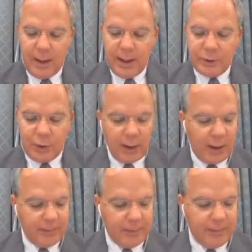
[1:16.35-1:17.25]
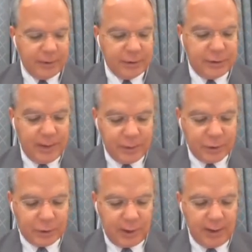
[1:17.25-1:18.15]
a drug company must
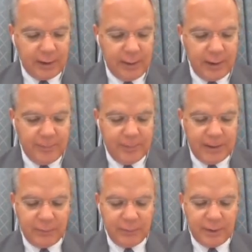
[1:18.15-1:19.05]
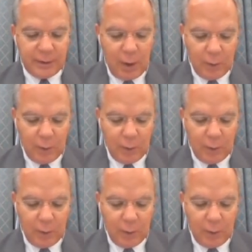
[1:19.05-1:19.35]
demonstrate that based on the